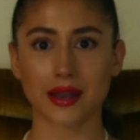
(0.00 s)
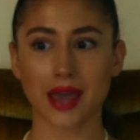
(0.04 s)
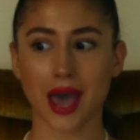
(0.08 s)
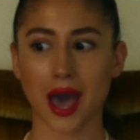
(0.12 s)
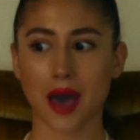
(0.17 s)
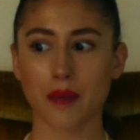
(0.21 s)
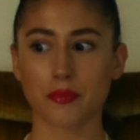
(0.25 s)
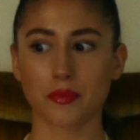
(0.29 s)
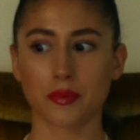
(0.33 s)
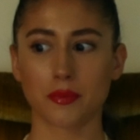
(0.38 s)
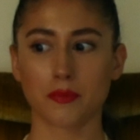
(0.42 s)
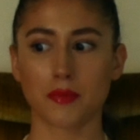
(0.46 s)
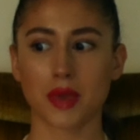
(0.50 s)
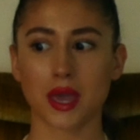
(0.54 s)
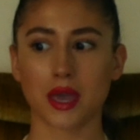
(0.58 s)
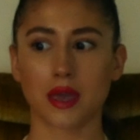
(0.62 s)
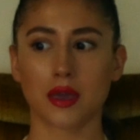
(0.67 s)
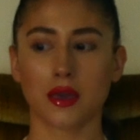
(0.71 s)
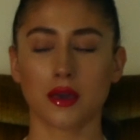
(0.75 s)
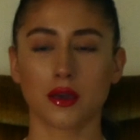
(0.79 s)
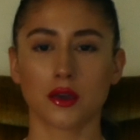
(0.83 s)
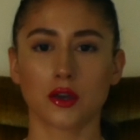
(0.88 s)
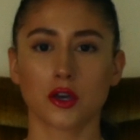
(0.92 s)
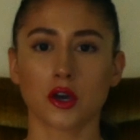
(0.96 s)
that nap
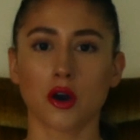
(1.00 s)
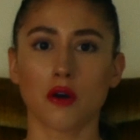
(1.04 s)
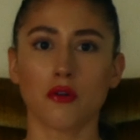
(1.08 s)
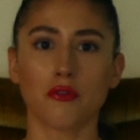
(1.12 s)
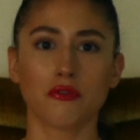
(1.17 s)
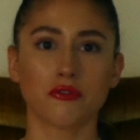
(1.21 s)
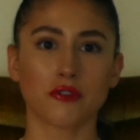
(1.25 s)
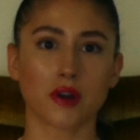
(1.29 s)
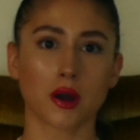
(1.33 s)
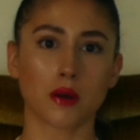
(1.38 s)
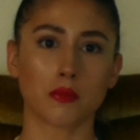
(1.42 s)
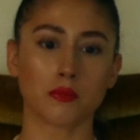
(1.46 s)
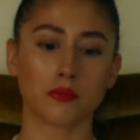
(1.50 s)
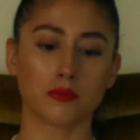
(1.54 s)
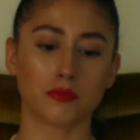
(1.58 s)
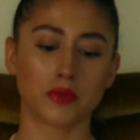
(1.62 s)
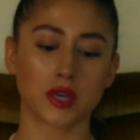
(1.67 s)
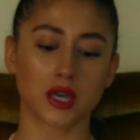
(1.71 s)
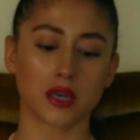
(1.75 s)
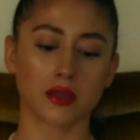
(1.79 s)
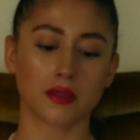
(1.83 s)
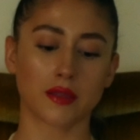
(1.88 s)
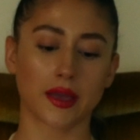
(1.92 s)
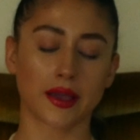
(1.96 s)
may go
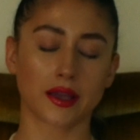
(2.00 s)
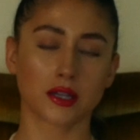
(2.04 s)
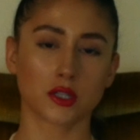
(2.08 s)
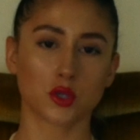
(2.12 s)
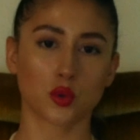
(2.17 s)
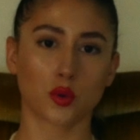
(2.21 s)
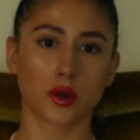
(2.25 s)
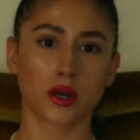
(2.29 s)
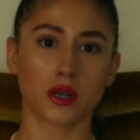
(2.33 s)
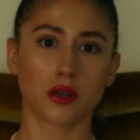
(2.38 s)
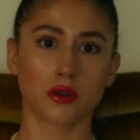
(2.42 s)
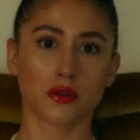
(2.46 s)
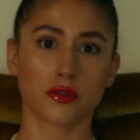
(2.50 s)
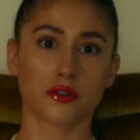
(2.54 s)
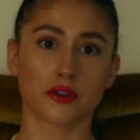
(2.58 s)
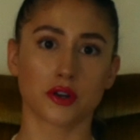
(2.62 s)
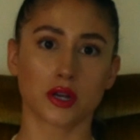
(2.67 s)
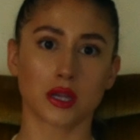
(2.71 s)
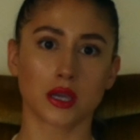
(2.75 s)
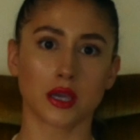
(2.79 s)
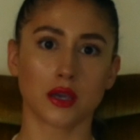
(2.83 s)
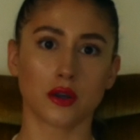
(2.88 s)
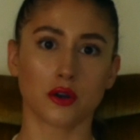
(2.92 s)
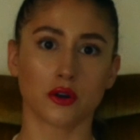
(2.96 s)
from being like a 20
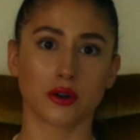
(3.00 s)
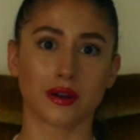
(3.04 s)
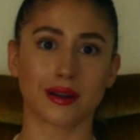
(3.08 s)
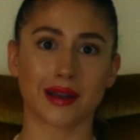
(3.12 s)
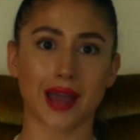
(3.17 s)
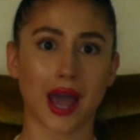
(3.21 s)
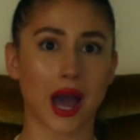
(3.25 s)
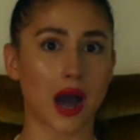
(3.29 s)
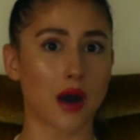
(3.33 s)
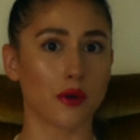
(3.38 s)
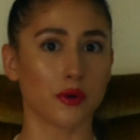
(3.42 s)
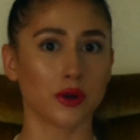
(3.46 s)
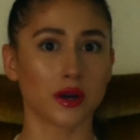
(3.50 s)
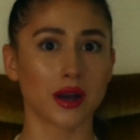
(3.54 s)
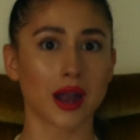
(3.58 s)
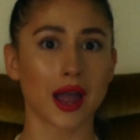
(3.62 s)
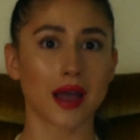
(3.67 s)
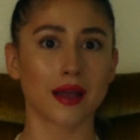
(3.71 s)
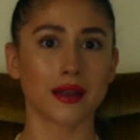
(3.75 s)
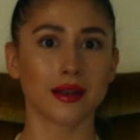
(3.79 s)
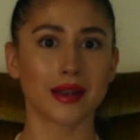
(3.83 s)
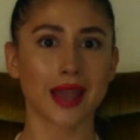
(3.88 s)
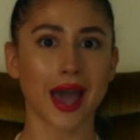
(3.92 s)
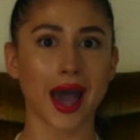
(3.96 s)
or 30 or an
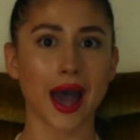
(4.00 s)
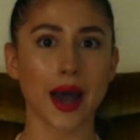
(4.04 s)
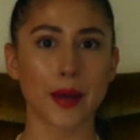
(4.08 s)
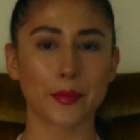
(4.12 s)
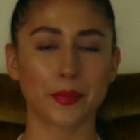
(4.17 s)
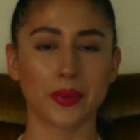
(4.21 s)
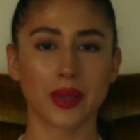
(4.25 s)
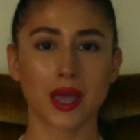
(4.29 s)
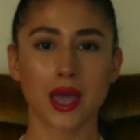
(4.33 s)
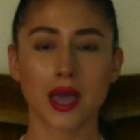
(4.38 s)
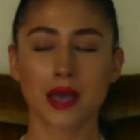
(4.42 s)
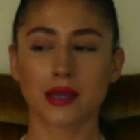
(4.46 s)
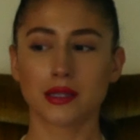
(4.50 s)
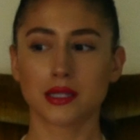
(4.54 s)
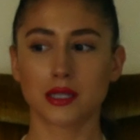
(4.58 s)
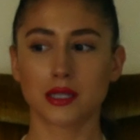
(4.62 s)
hour nap